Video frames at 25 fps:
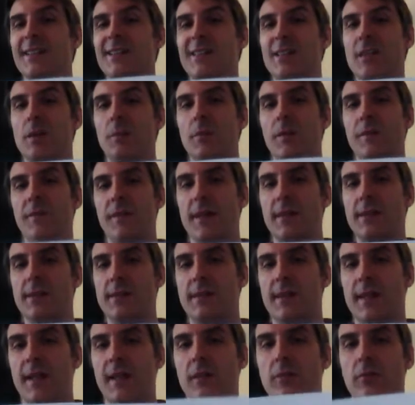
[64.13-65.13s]
some
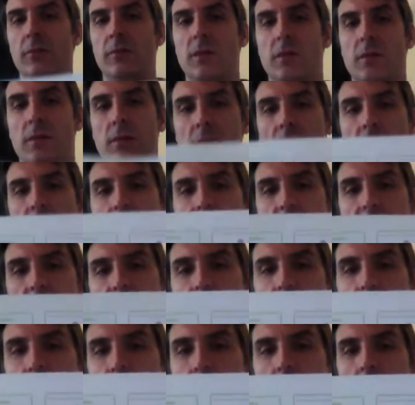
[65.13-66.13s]
events out of
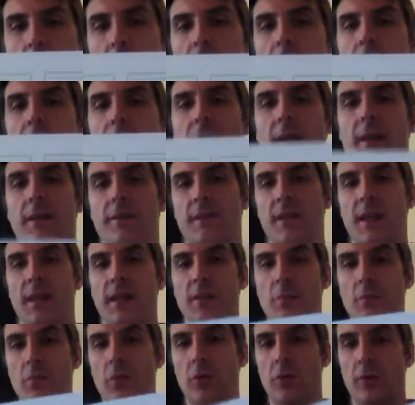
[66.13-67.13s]
this middle one, and I've
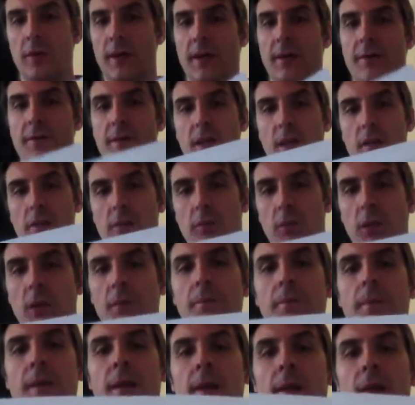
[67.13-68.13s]
taken more out of the other
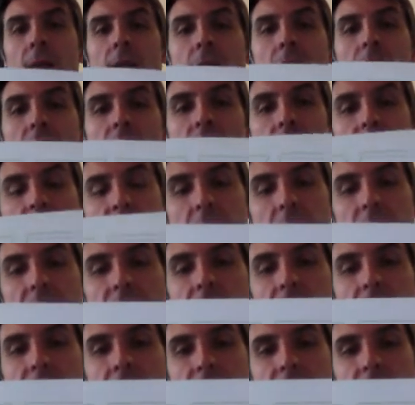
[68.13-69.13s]
one, just to
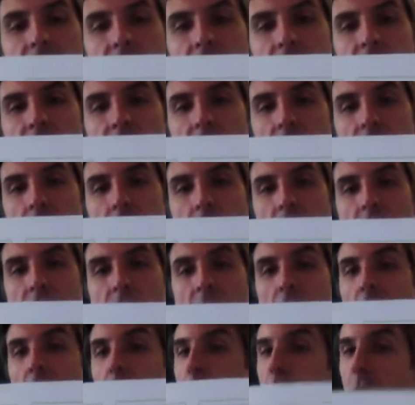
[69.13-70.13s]
make it easier to
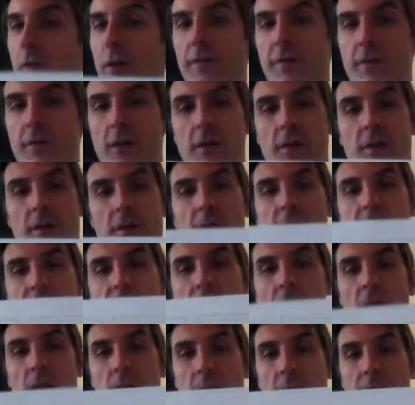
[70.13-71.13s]
sequence. And all you've got to do is
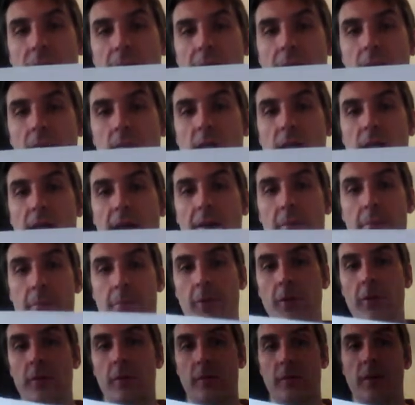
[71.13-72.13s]
cut them out and
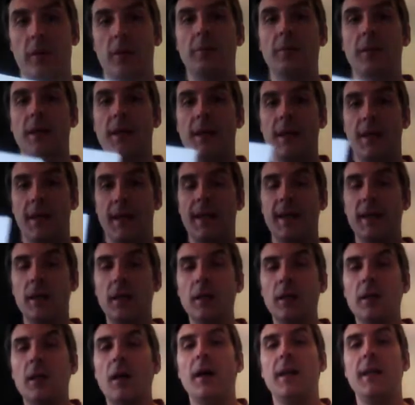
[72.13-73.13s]
put them in
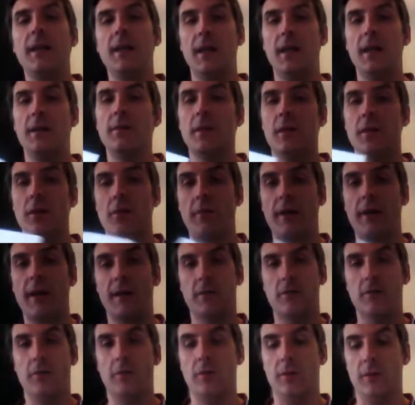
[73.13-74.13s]
a line in the
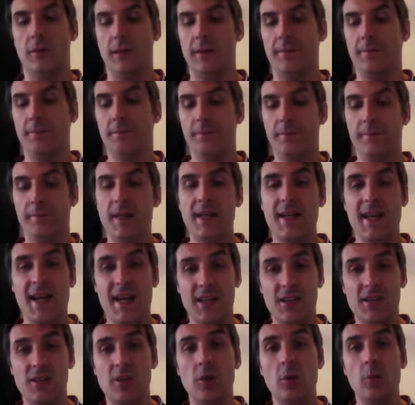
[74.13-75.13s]
correct order. Then
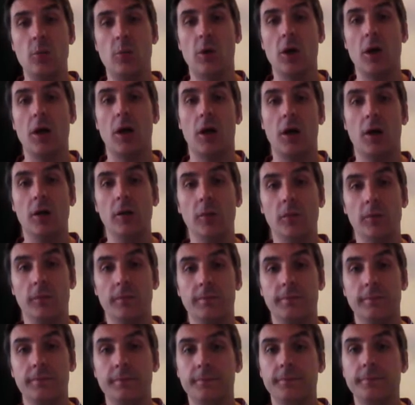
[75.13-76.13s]
as you go,
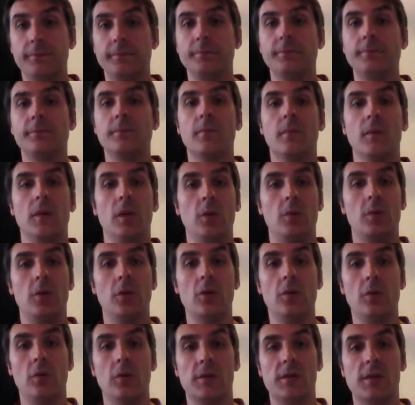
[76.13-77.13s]
you
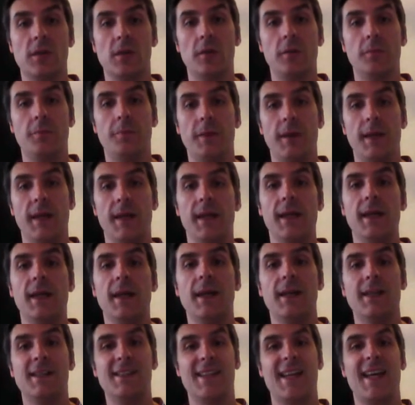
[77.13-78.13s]
can also be
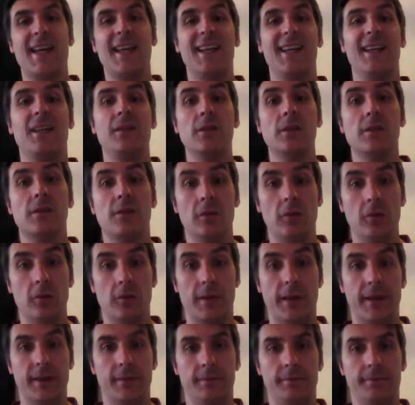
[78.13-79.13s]
telling the
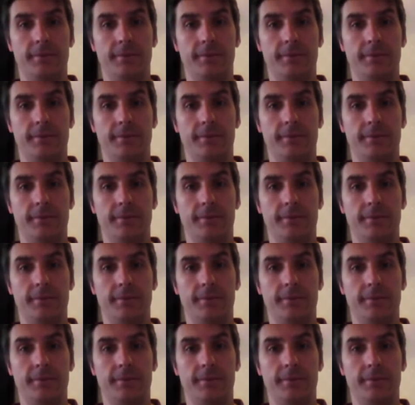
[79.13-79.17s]
story.